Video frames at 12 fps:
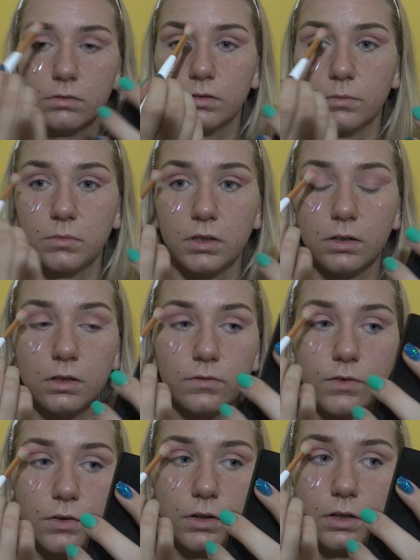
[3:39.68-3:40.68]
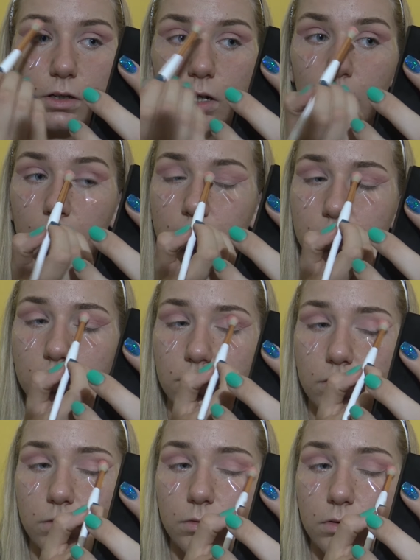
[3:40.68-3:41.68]
something very light,
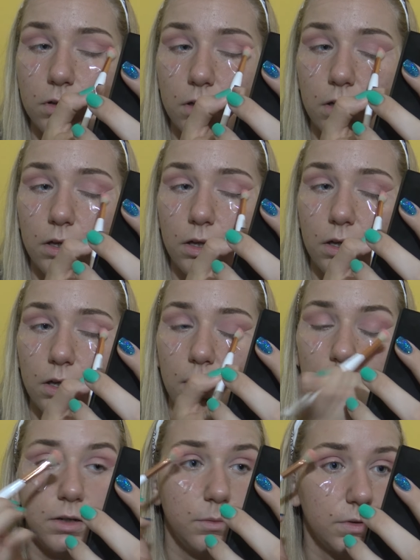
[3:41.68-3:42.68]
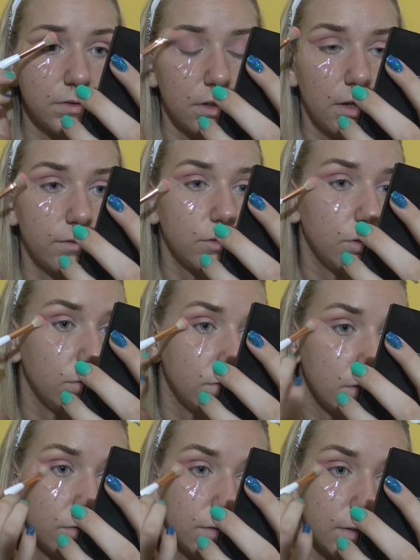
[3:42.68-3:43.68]
so anyways I have to use
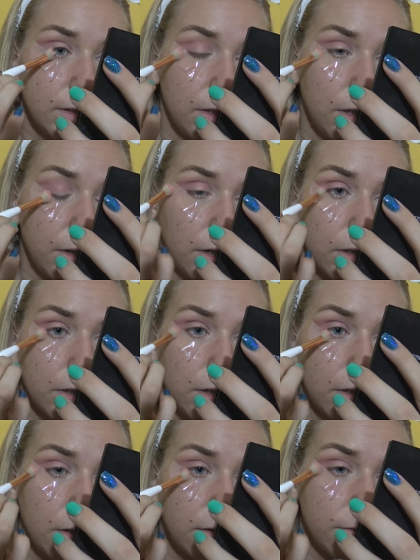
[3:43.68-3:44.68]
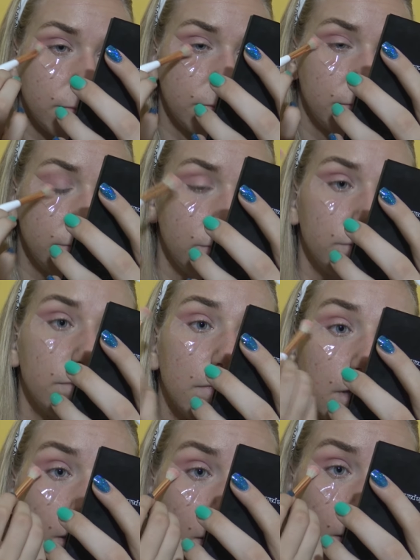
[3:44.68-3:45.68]
the concealer, I think.
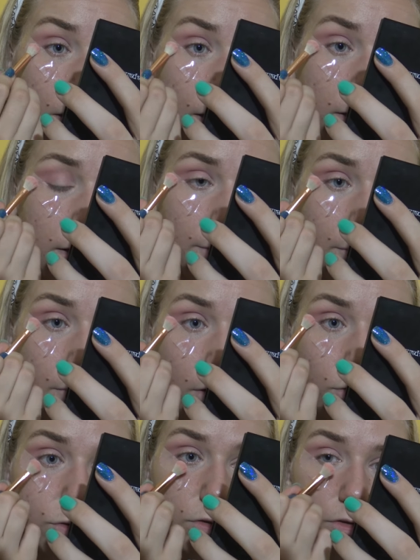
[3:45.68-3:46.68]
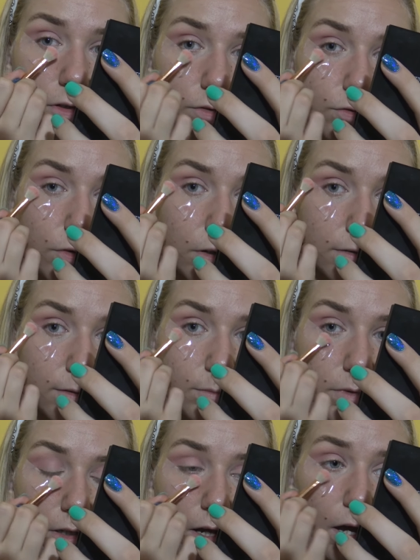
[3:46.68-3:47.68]
And I'm also gonna drag
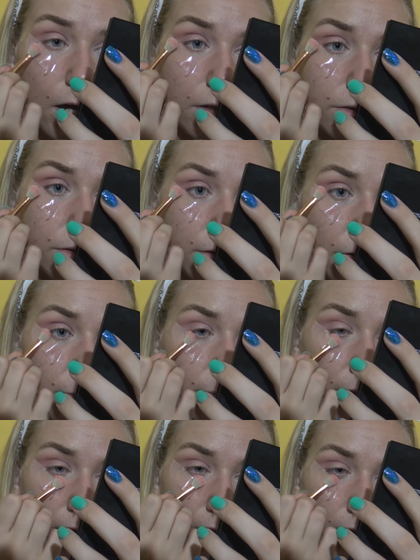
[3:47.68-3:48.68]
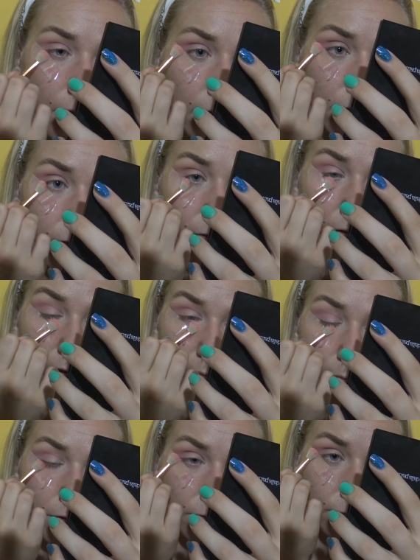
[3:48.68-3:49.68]
something under my eye, a
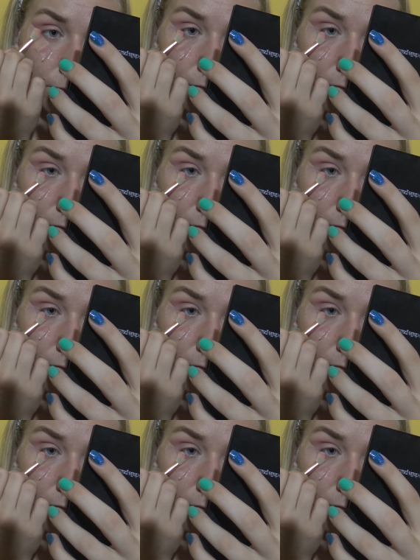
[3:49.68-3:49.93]
bit of